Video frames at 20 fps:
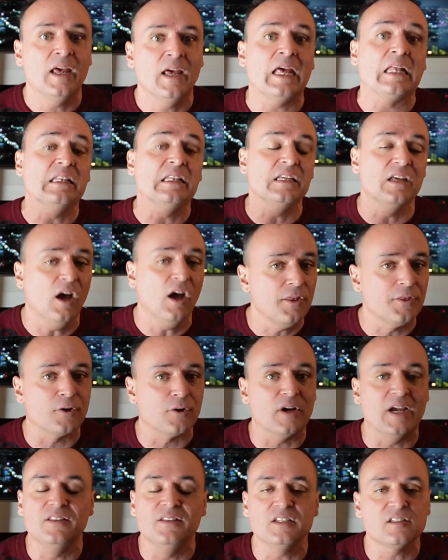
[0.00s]
and the
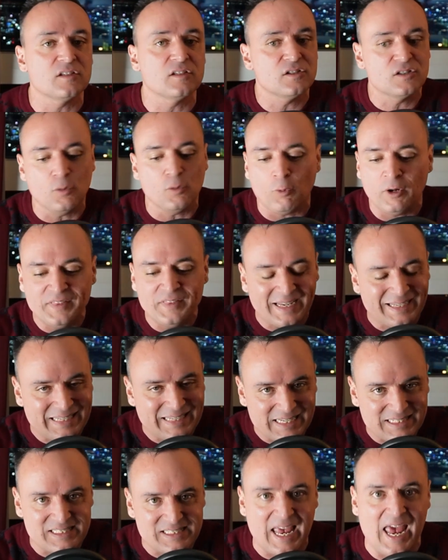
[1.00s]
other, and this is the one that
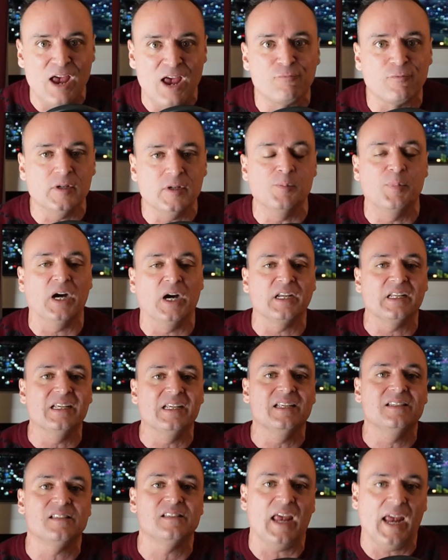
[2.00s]
gets everybody,
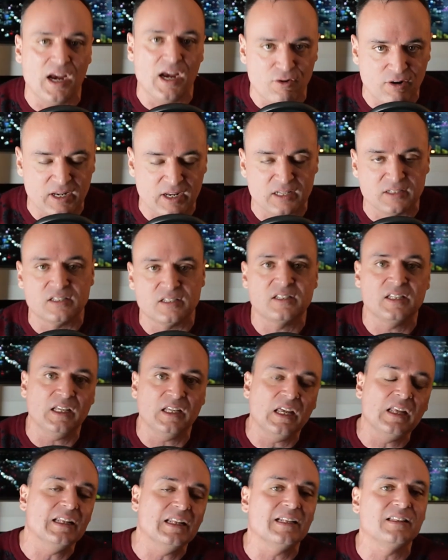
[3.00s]
is arrogance,
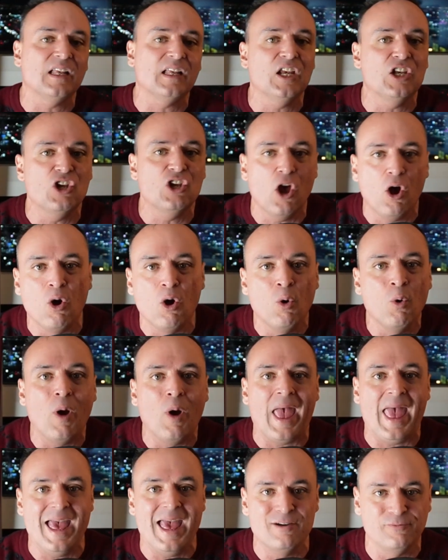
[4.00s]
thinking that they
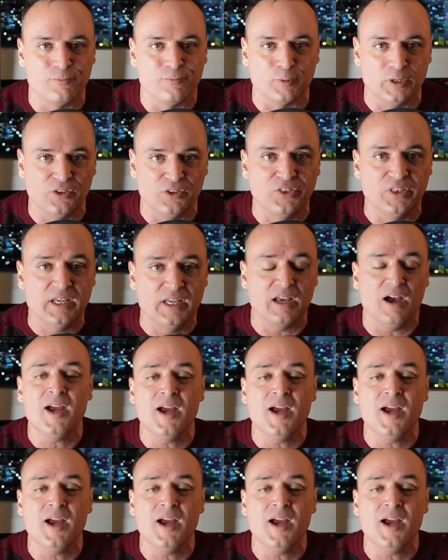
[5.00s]
know everything.